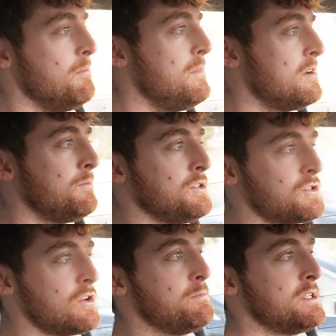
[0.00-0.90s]
minimal
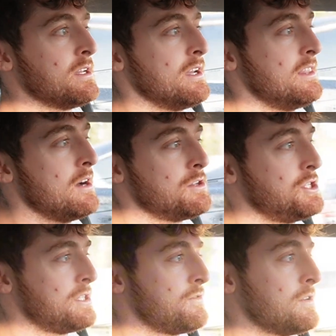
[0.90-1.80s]
scripting, and that was
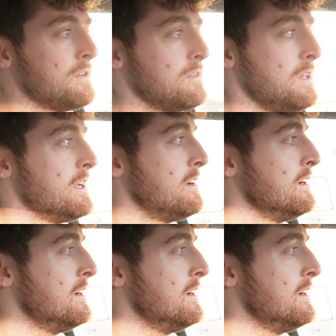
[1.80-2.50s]
just for like